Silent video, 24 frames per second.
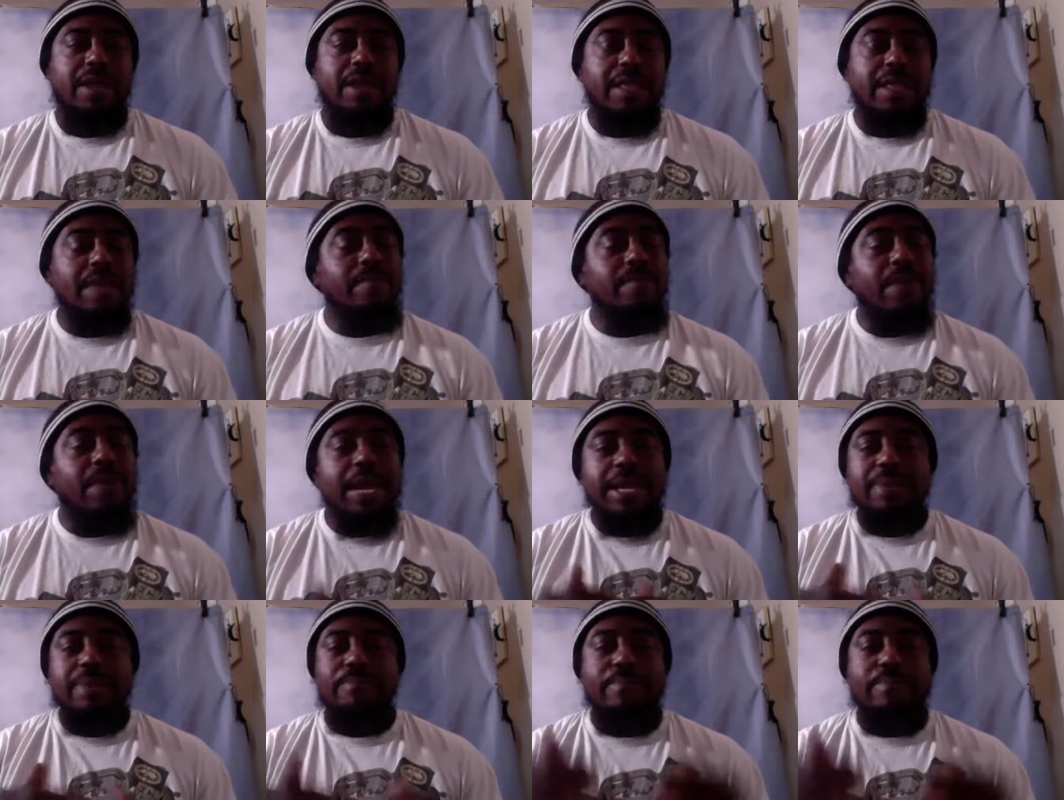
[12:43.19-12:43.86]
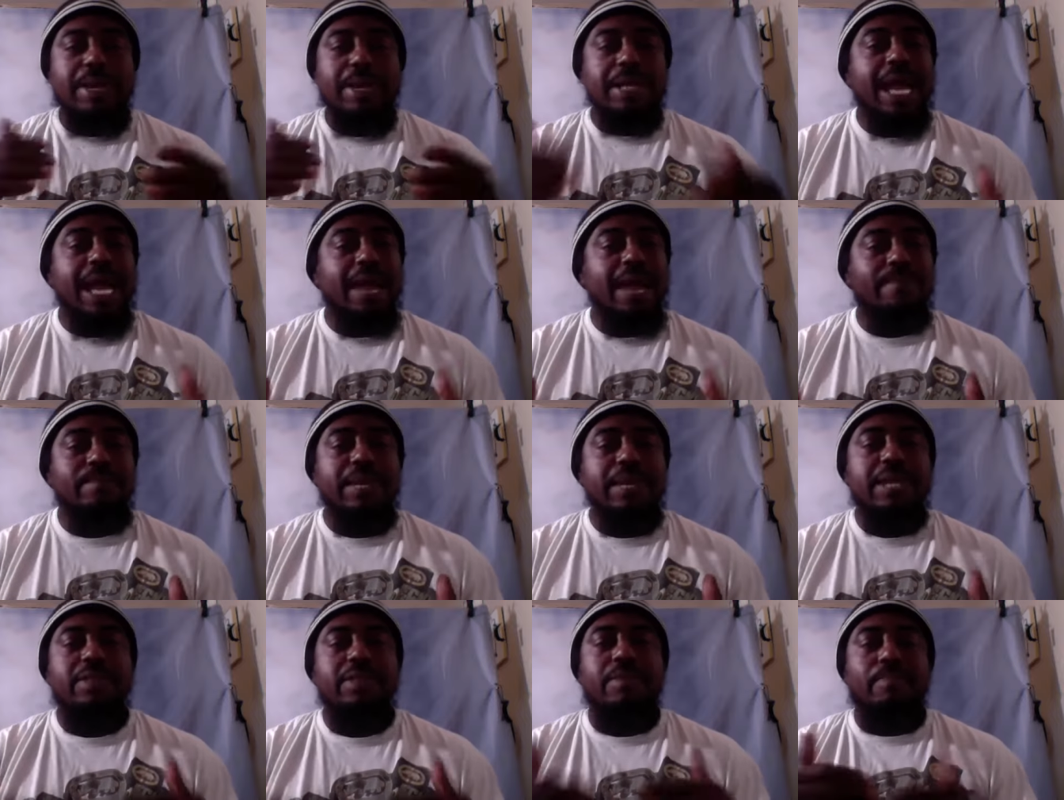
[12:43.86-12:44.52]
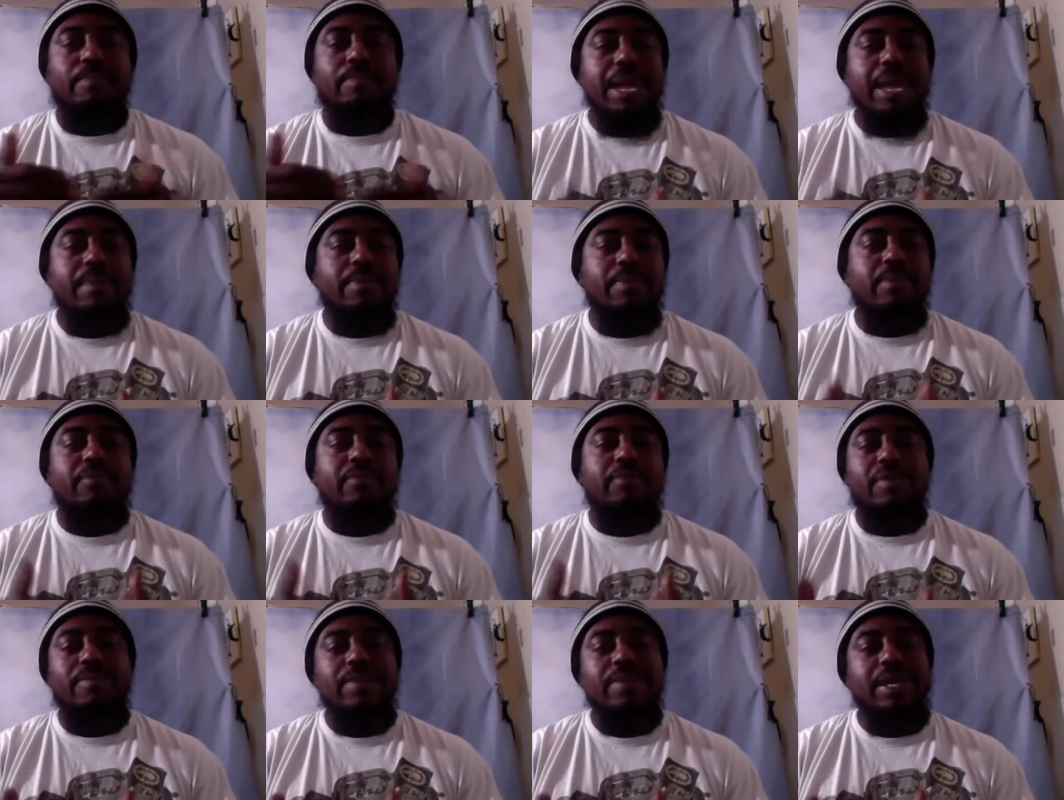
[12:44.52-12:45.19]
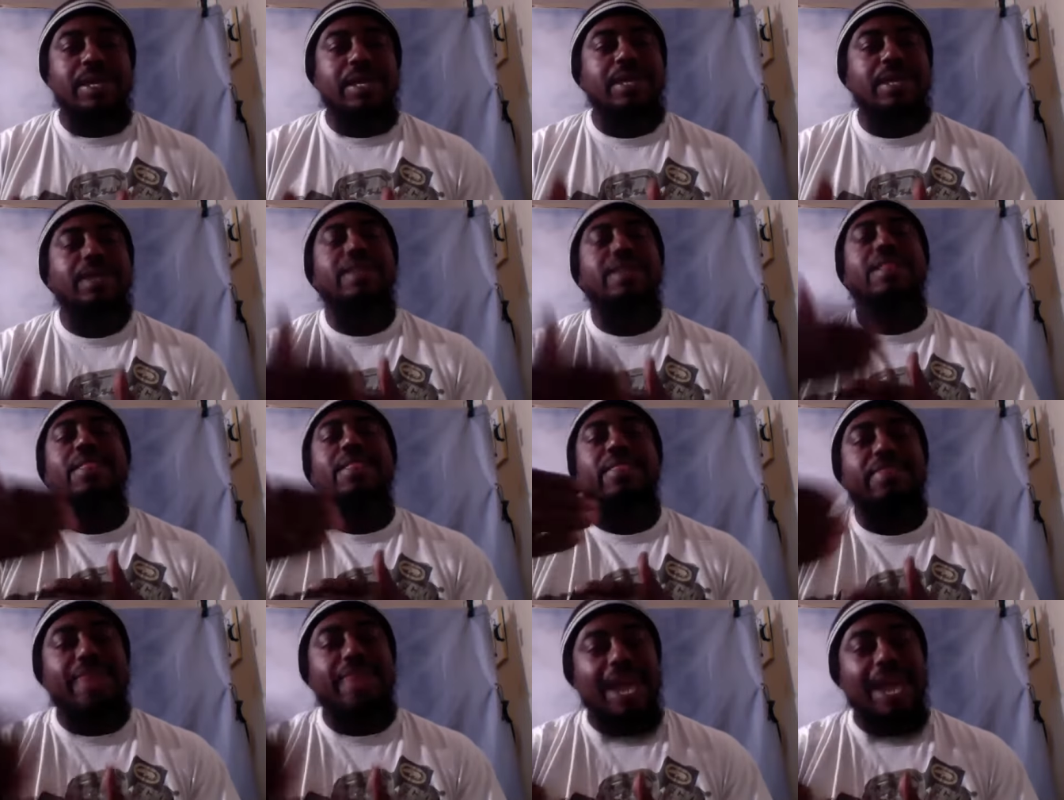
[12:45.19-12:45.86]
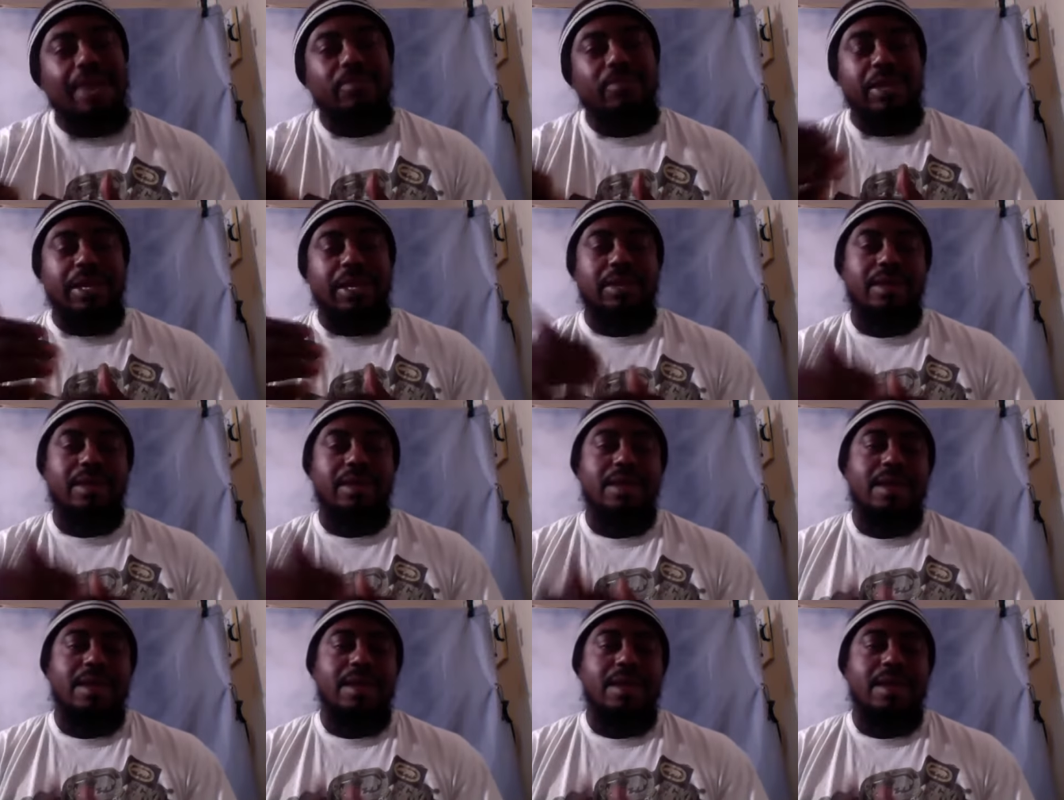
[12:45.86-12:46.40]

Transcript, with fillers: They might be, not be the people for me that week